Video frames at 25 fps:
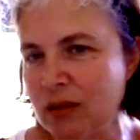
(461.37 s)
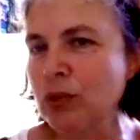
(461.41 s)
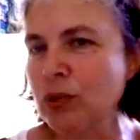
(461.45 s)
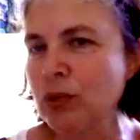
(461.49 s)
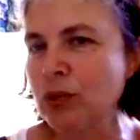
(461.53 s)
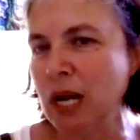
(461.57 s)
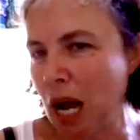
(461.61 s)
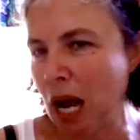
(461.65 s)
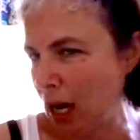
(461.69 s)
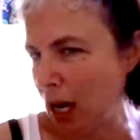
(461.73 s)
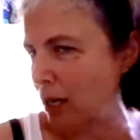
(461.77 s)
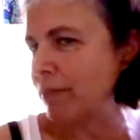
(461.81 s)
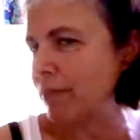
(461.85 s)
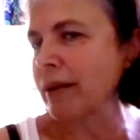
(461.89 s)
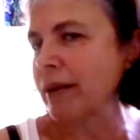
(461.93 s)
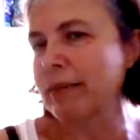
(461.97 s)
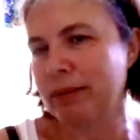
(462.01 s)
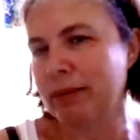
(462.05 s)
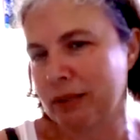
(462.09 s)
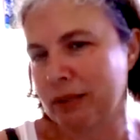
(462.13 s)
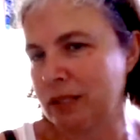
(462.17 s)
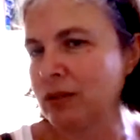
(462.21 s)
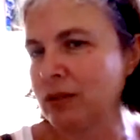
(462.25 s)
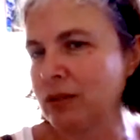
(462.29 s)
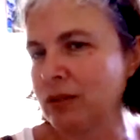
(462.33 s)
we're not going to be
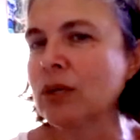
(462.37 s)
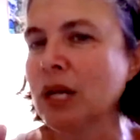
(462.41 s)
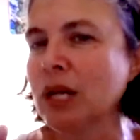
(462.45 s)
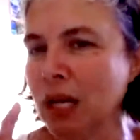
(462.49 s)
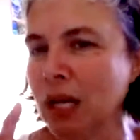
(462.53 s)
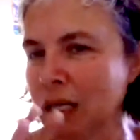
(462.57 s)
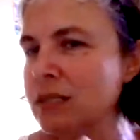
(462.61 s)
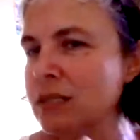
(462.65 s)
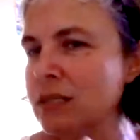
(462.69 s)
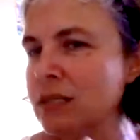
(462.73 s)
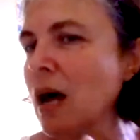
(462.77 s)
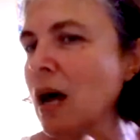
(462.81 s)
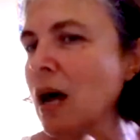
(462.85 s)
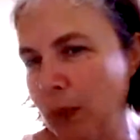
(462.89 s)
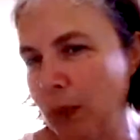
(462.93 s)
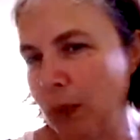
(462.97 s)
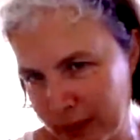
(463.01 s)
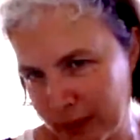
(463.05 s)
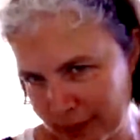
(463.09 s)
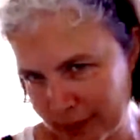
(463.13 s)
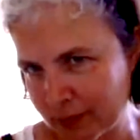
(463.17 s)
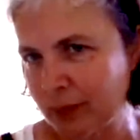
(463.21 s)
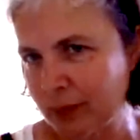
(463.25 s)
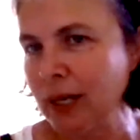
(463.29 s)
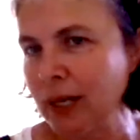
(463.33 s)
able to
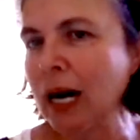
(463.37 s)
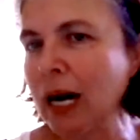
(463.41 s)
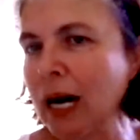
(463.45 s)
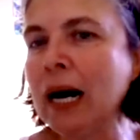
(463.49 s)
topple him.